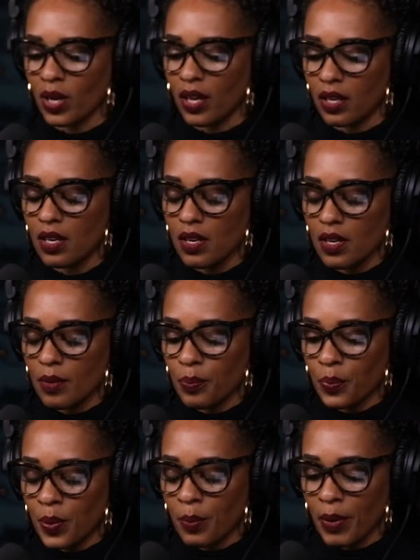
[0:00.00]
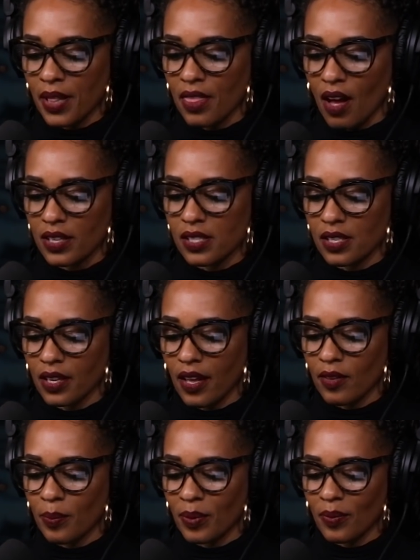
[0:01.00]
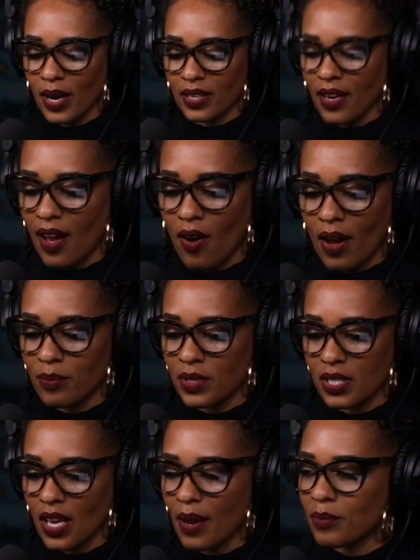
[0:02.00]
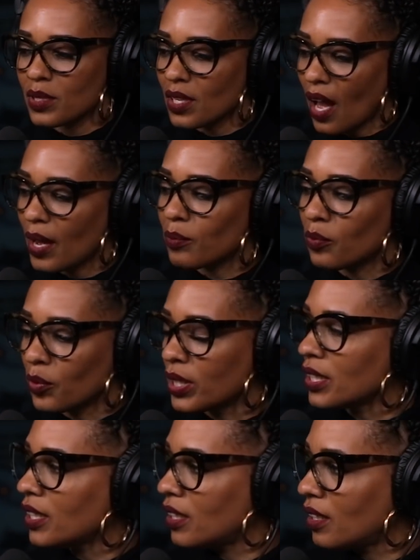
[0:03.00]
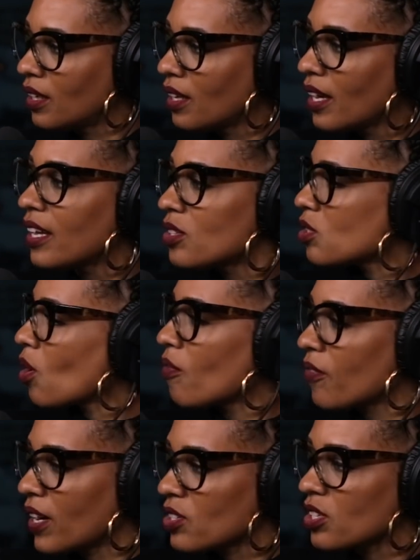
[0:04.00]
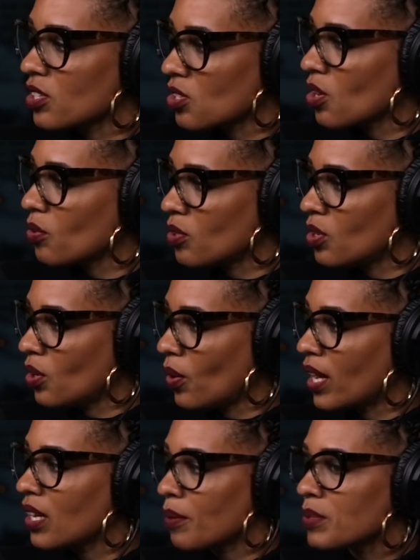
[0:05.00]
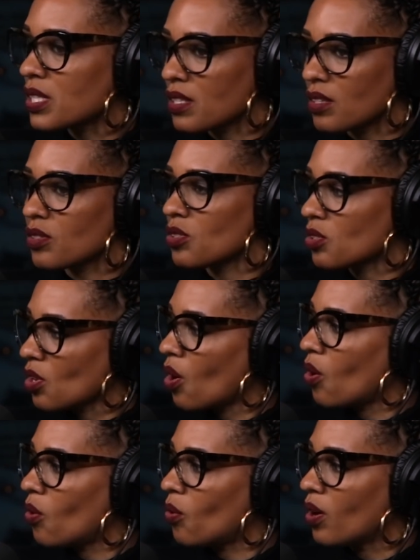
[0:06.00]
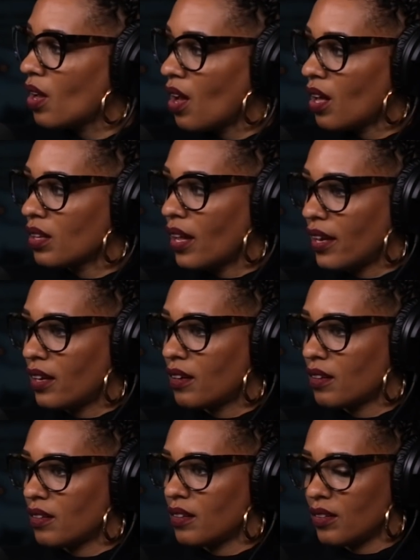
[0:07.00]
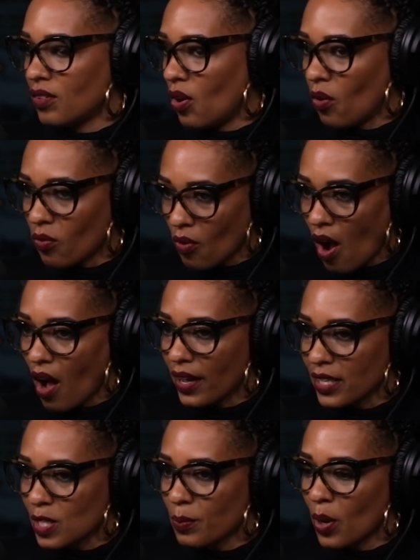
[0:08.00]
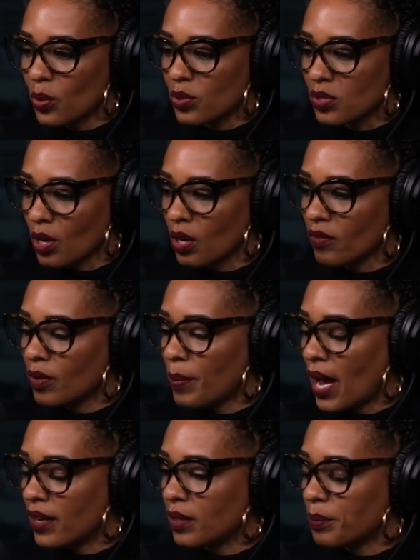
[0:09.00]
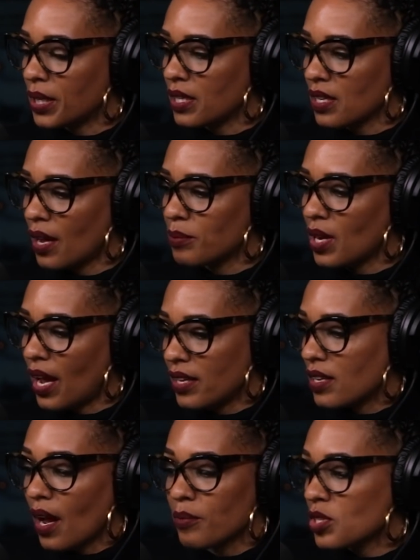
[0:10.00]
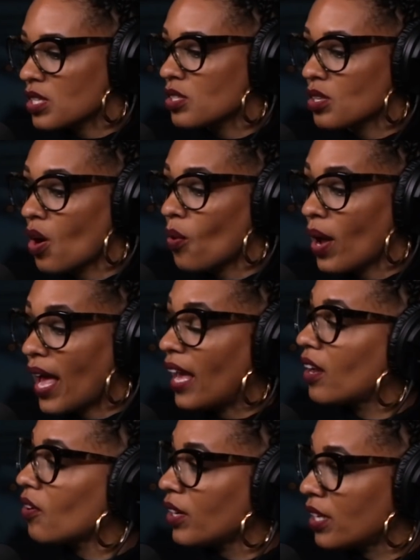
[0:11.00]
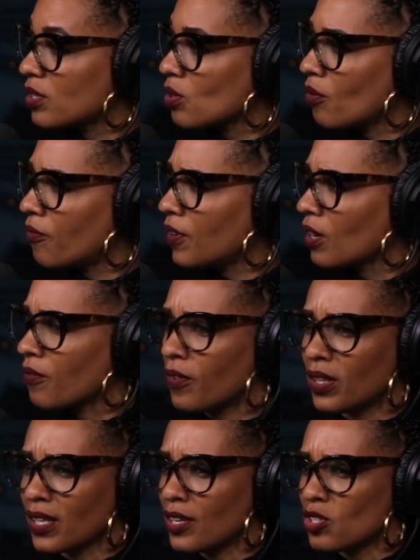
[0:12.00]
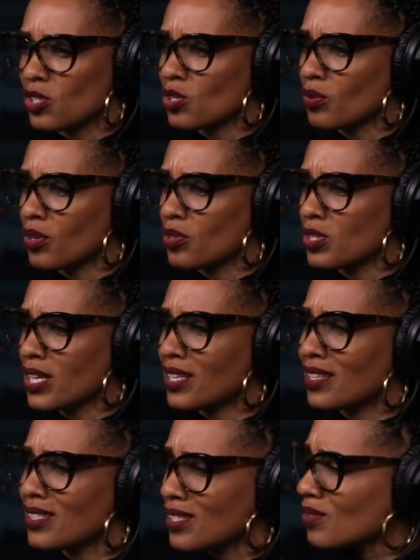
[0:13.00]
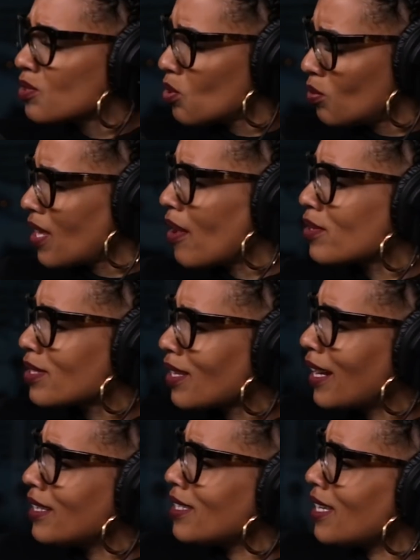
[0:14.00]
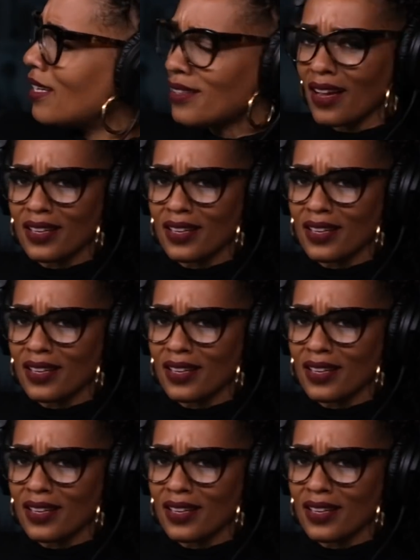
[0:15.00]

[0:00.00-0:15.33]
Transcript: when I put my thoughts together, but right now I'm just I'm I'm really it's so fresh and so new and I'm still so like you know raw exposed nerve about it because i'm I, i'm just so angry and so fearful and i just don't understand this is 2019